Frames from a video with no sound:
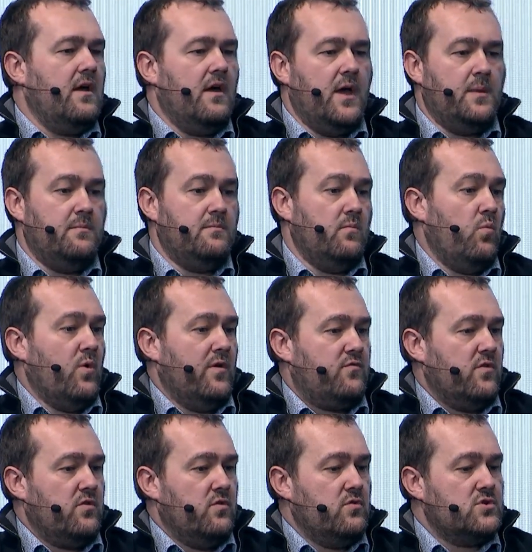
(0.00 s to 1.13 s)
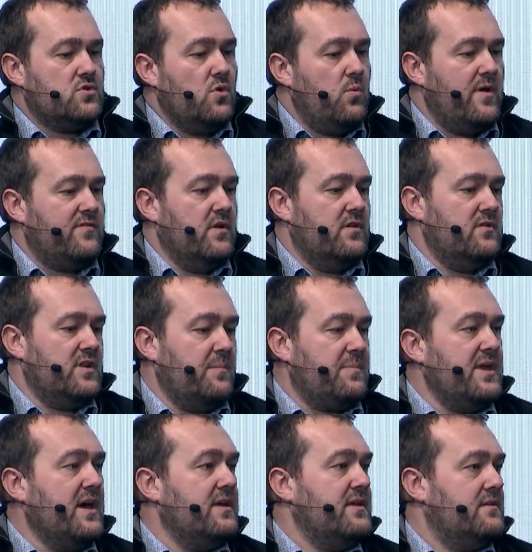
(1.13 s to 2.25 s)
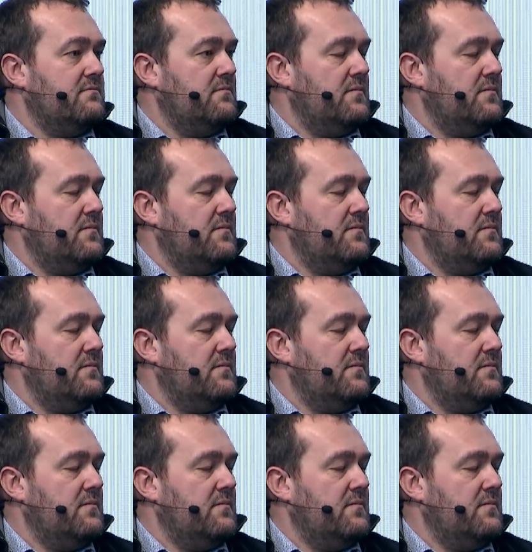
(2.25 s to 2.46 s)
and what we have done also, we have done an API